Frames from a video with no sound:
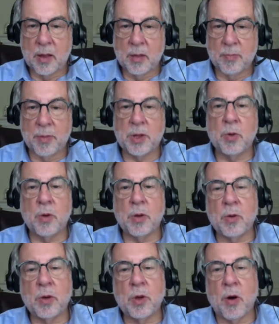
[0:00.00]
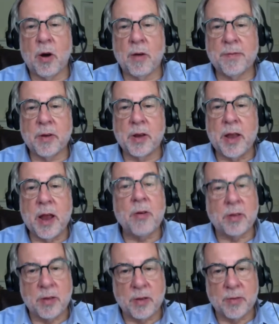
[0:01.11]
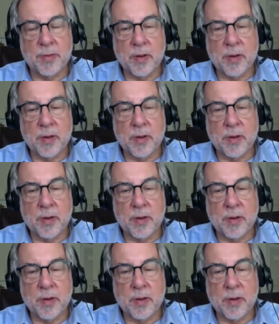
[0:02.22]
But you offer a narrative.